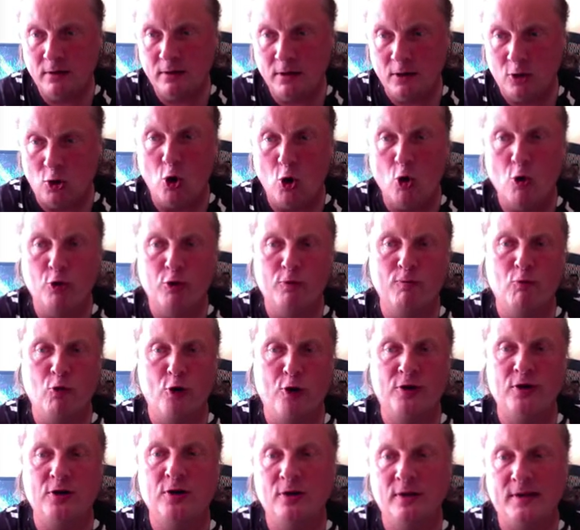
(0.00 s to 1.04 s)
code
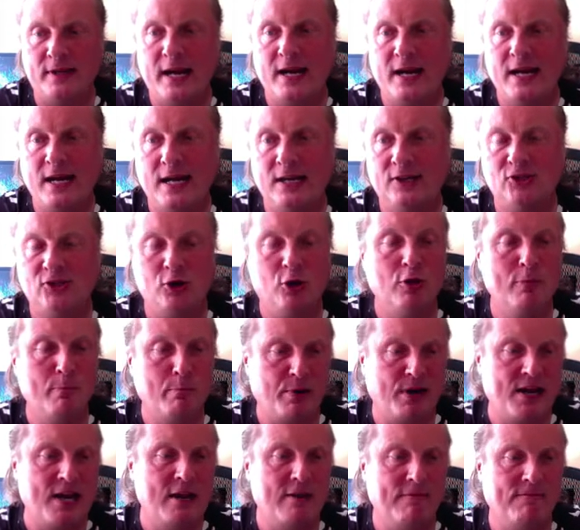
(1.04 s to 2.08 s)
word that is a
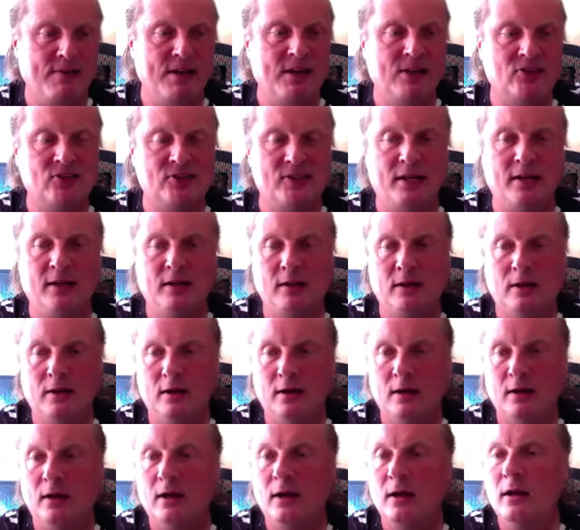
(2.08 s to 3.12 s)
prefix
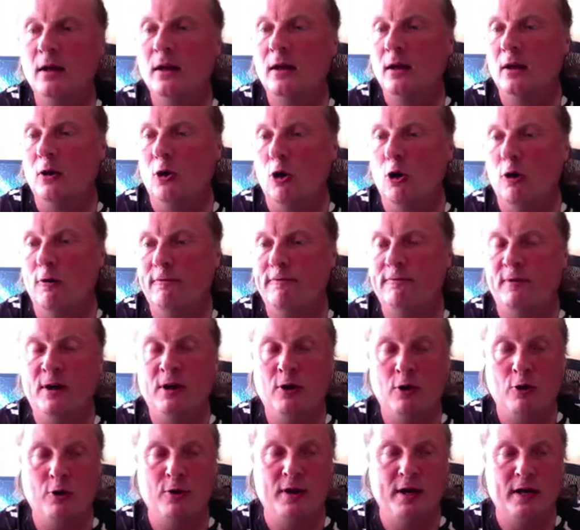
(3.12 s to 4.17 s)
of
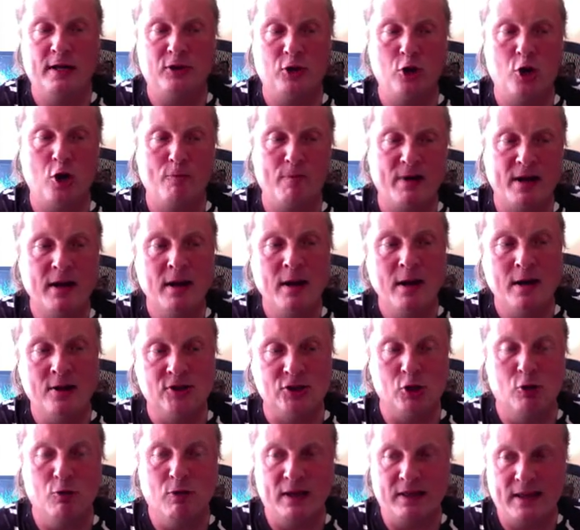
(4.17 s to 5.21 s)
another one.
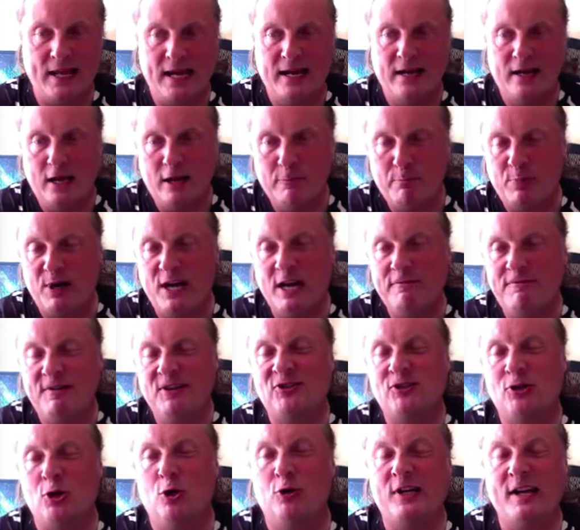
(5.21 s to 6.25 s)
So then
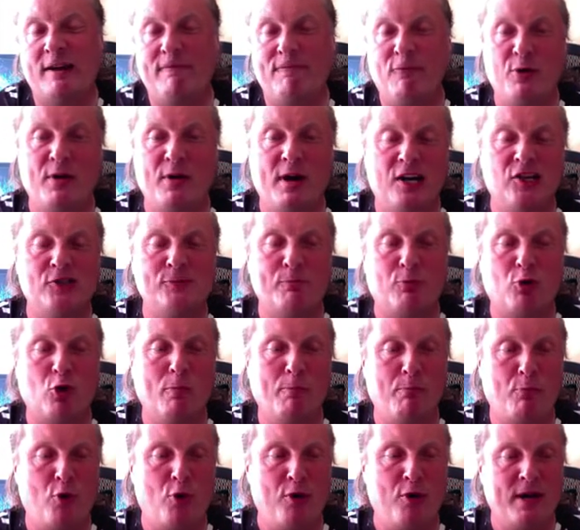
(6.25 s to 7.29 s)
prefix code have a nice
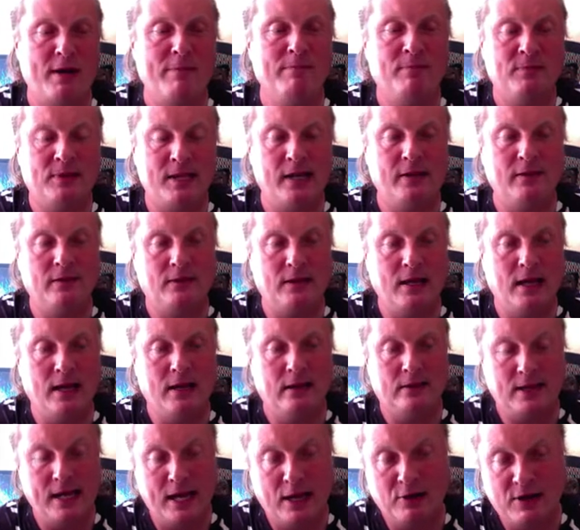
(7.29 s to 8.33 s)
property that
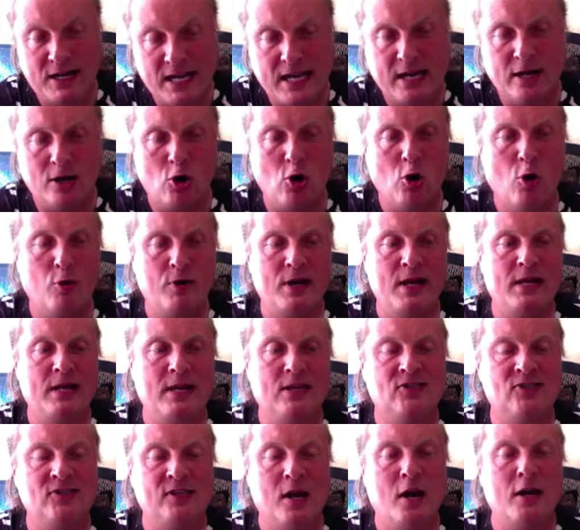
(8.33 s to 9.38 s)
the decoding
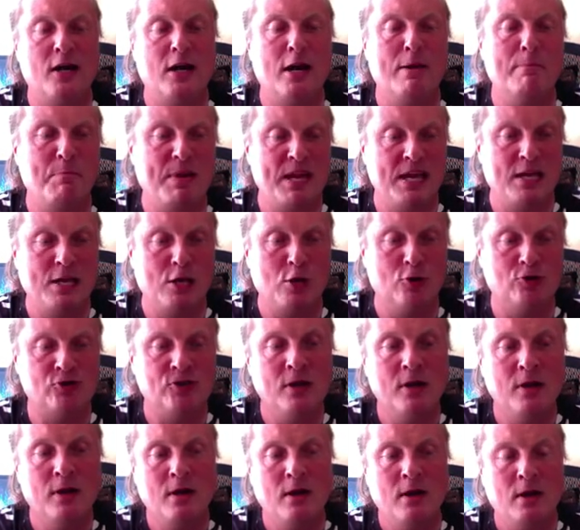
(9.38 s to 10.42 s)
is
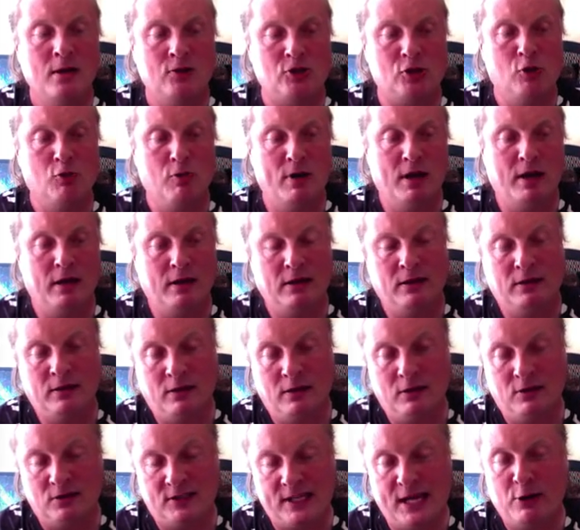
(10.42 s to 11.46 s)
unambiguous. So
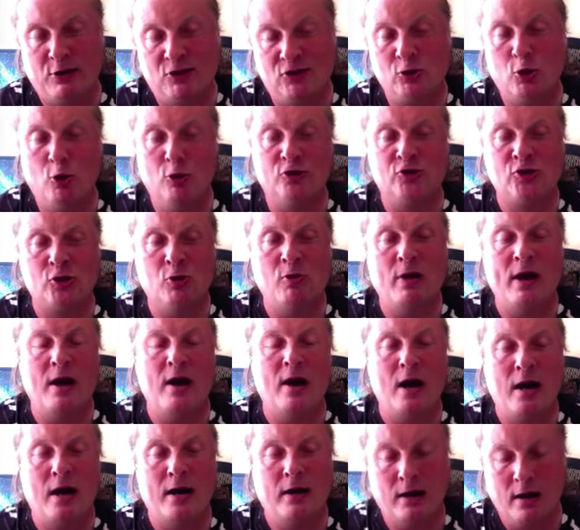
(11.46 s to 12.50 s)
there is
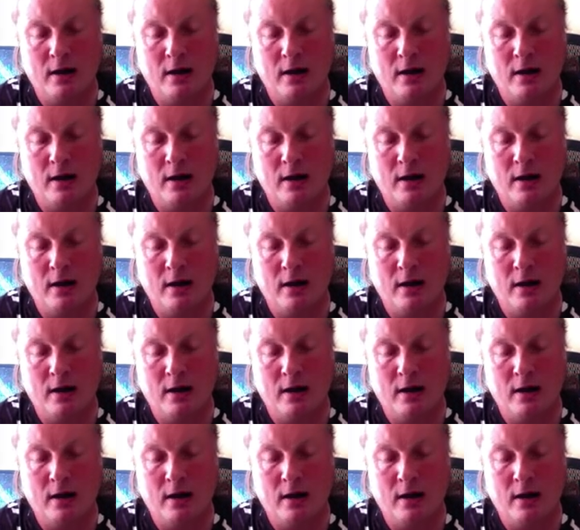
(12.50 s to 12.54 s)
also